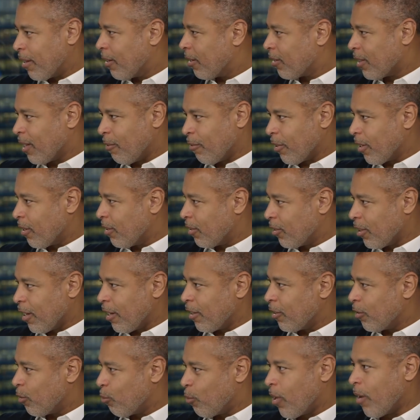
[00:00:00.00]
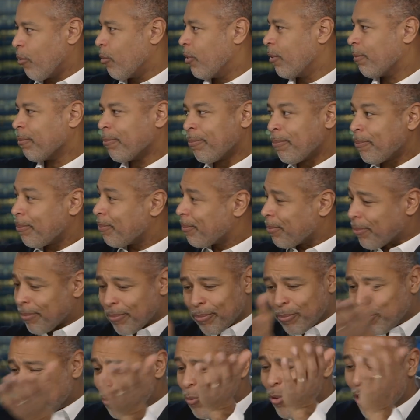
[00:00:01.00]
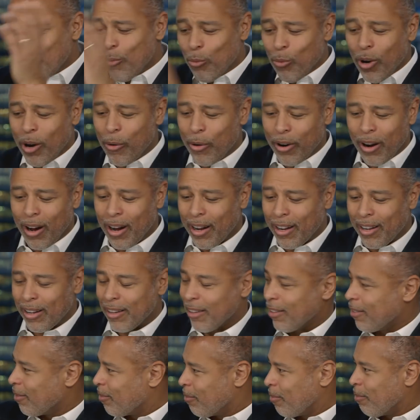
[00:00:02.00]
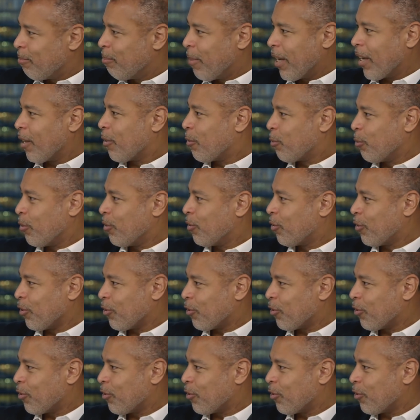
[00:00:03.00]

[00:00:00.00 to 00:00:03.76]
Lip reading: peak that's never going to change. Why would I make it through the